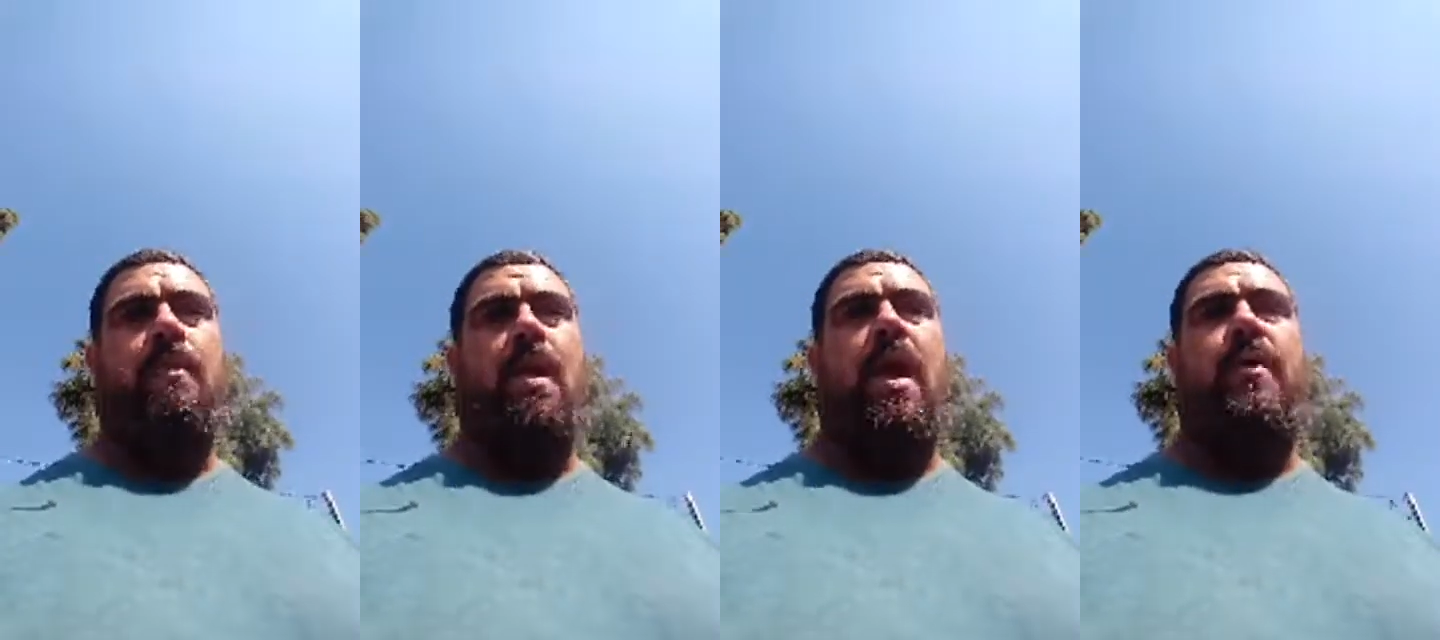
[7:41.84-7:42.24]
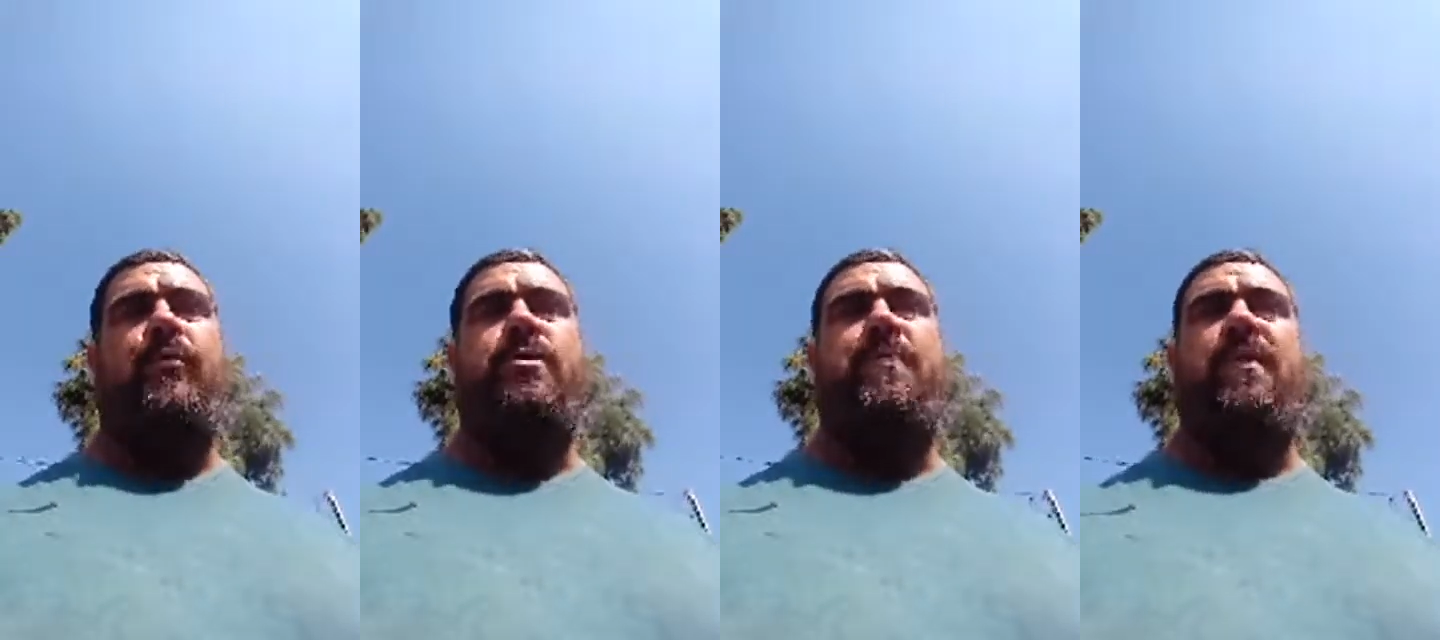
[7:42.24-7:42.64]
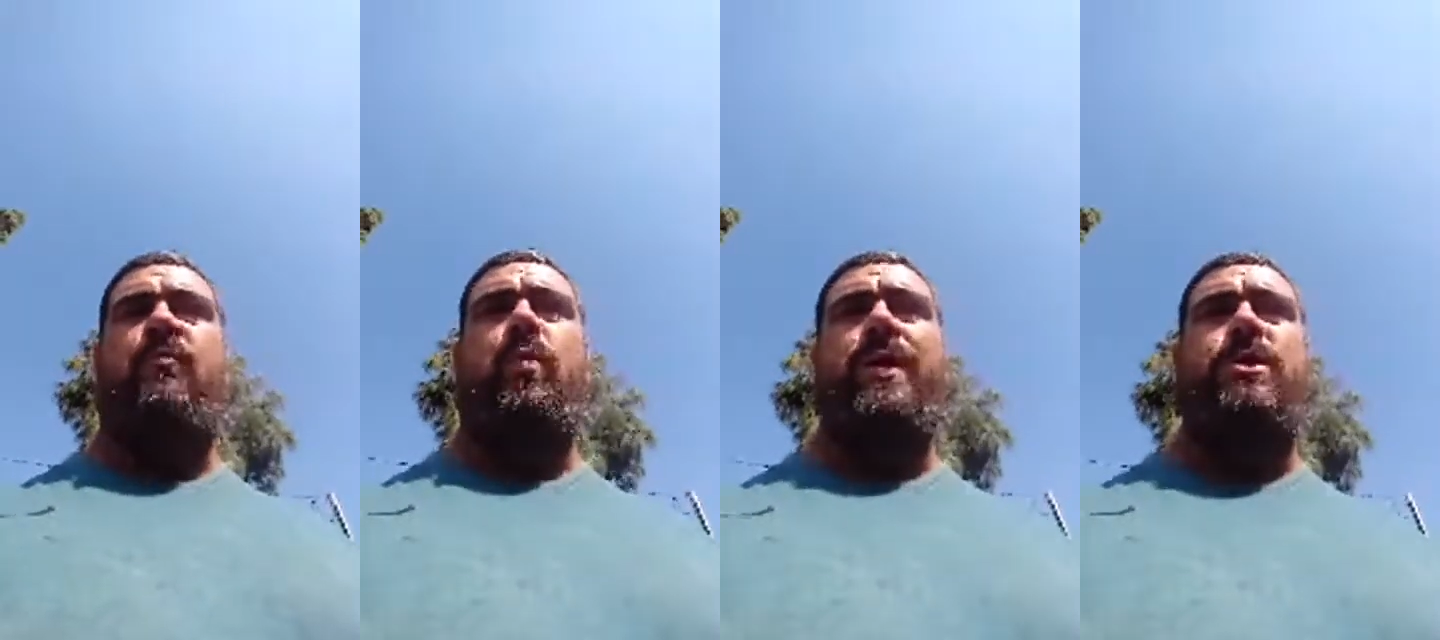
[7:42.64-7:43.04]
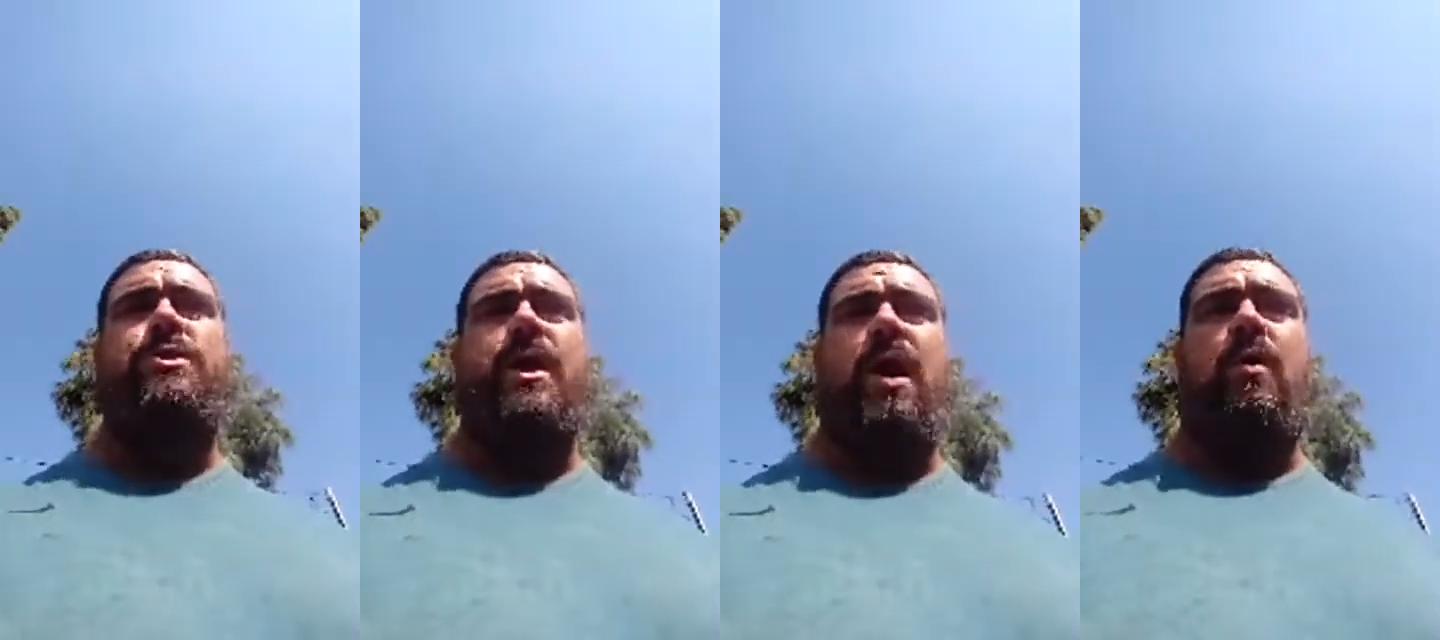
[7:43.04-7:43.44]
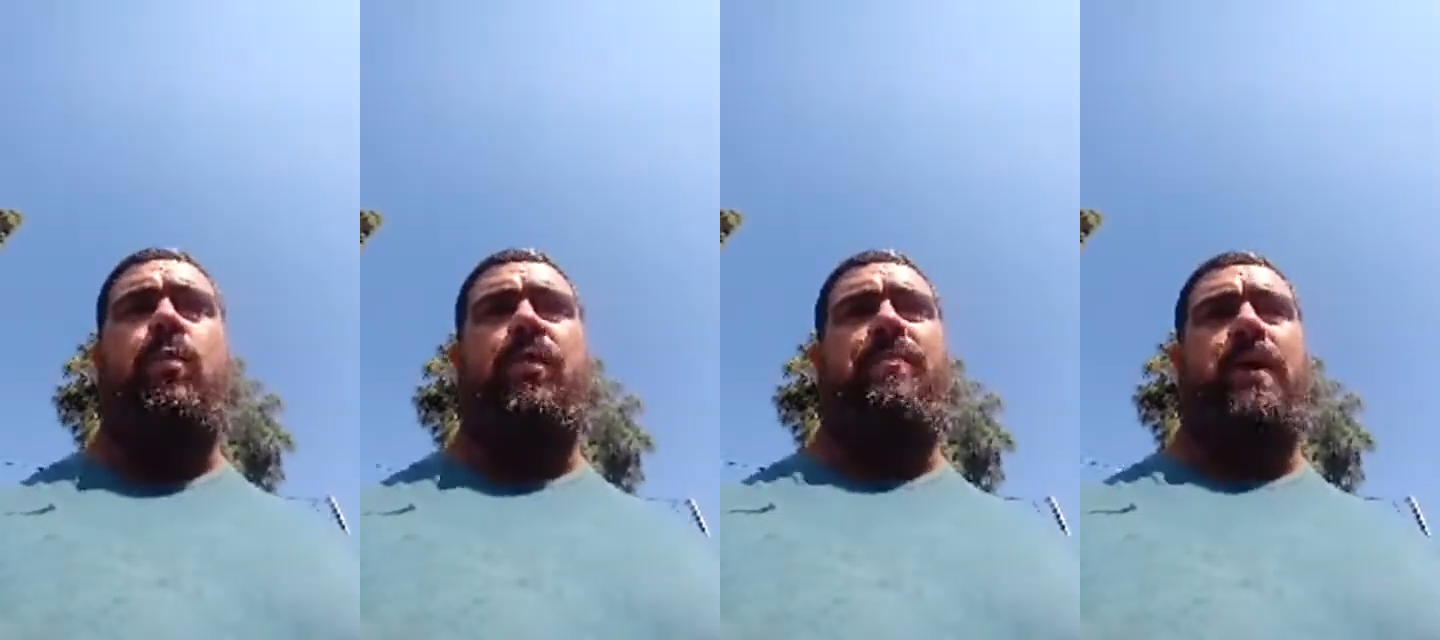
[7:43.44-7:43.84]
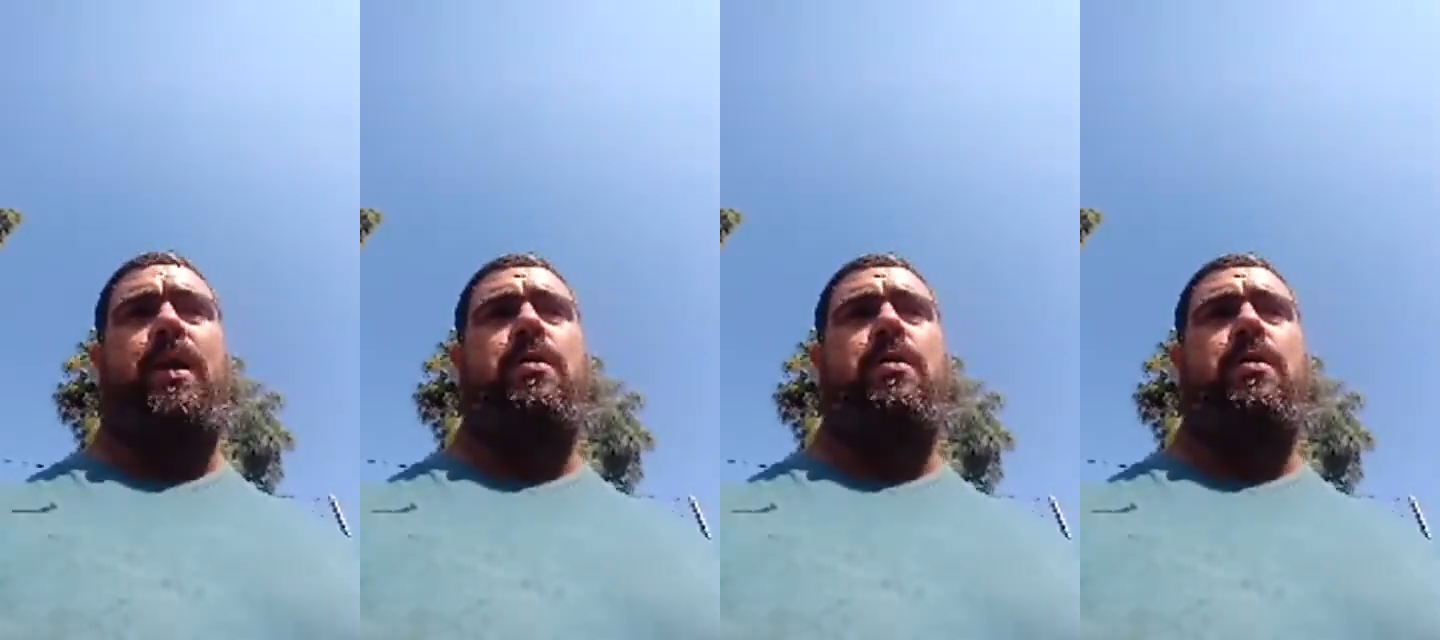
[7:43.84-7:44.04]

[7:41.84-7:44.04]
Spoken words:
out of respect for what he shared with me,